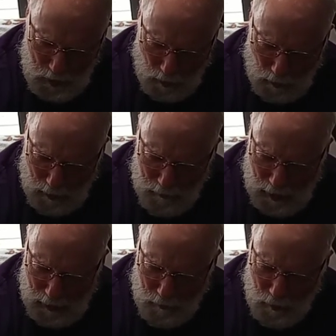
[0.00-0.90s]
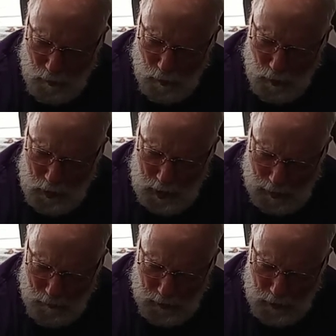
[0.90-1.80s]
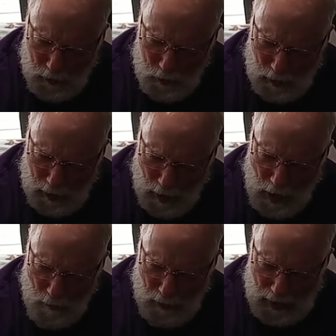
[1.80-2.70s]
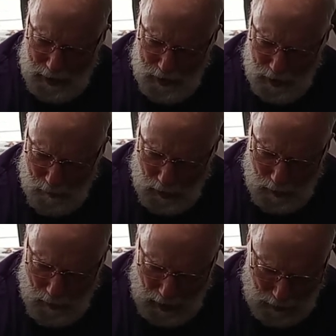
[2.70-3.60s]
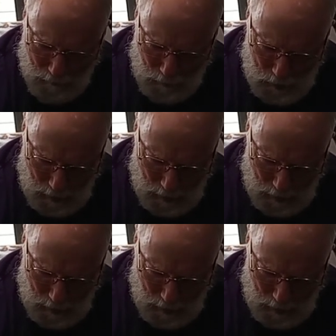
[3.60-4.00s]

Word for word: story of David when we're tempted to try to pay somebody back for